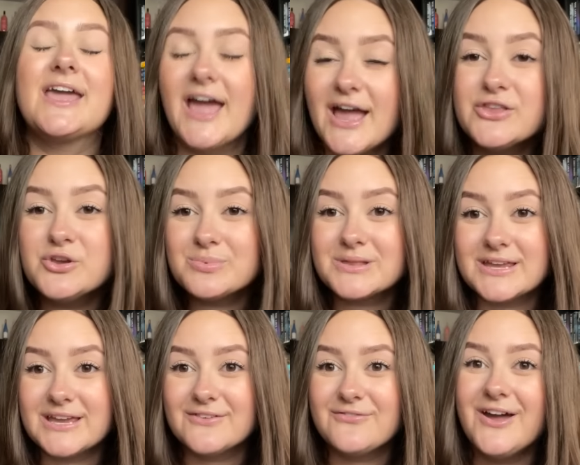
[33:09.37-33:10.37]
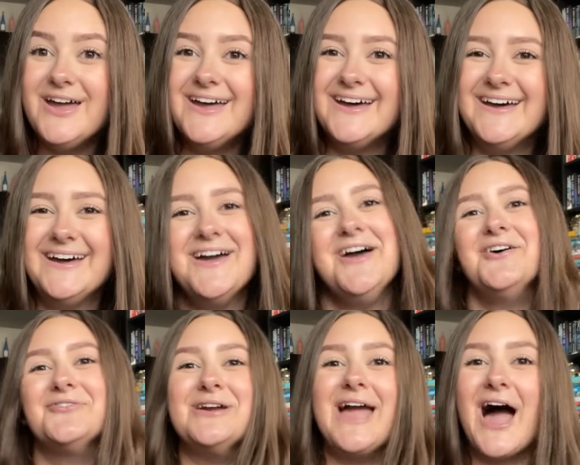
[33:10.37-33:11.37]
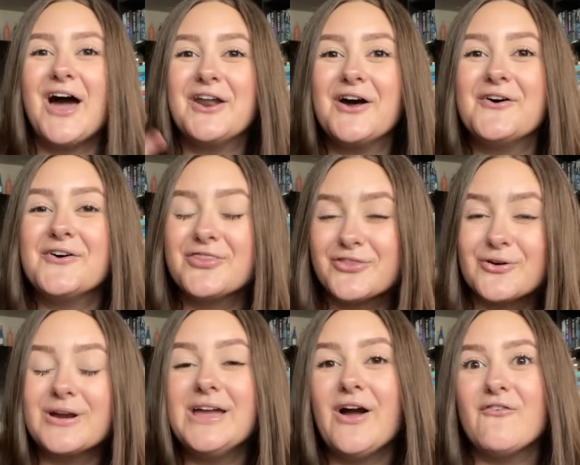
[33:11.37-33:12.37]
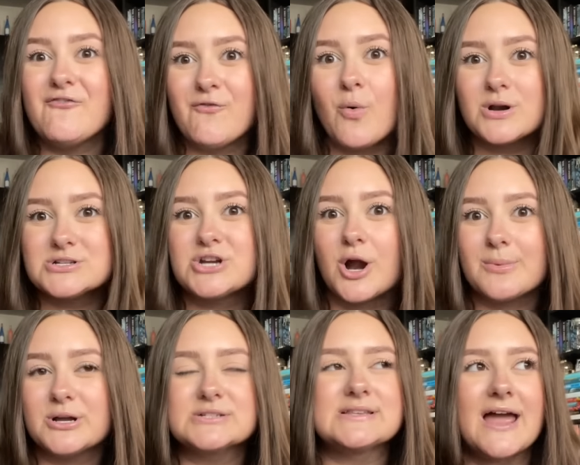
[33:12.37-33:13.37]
Can you believe we had 3 4-star books?